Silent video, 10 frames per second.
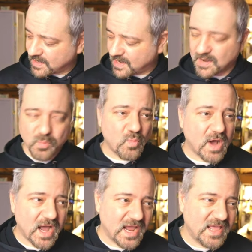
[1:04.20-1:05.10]
and
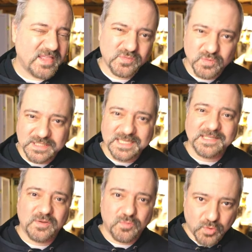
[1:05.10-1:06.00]
why this one
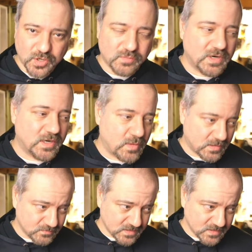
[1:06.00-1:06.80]
doesn't work really well.